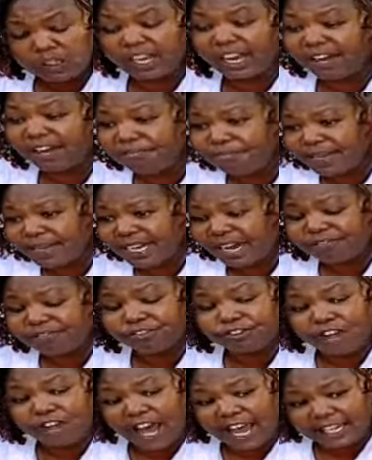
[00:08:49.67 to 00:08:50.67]
the government
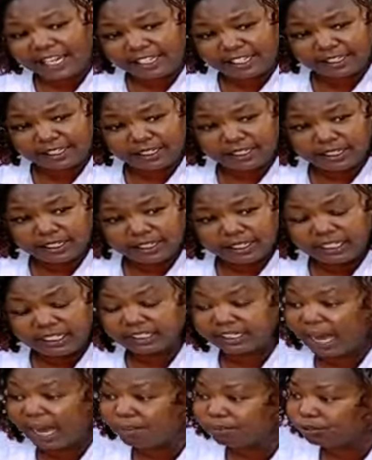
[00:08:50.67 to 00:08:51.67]
have tried
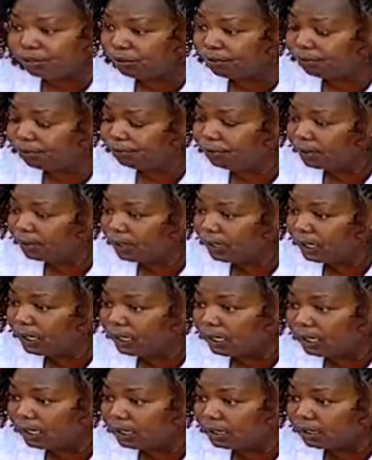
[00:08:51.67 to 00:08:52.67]
in terms of
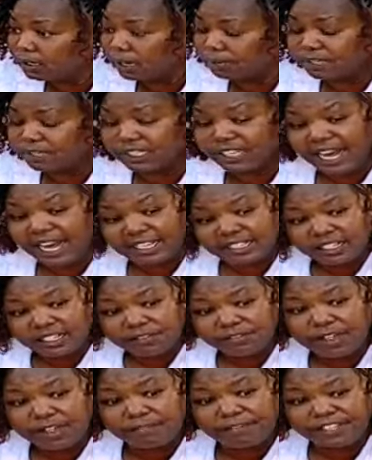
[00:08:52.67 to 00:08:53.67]

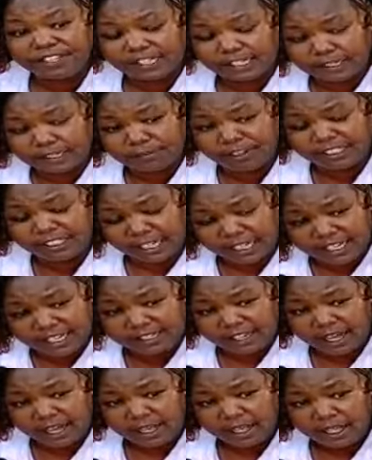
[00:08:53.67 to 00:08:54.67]
subsidizing the
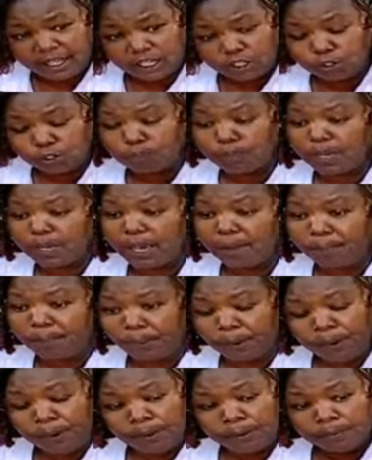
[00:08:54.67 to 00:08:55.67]
fertilizer to be
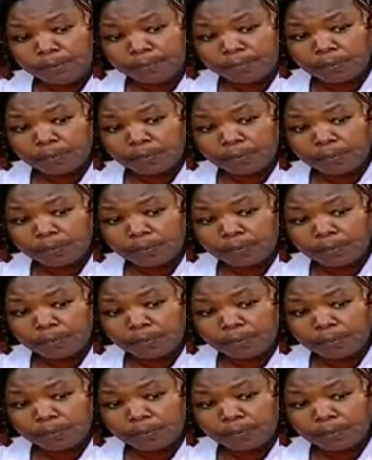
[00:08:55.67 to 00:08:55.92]
able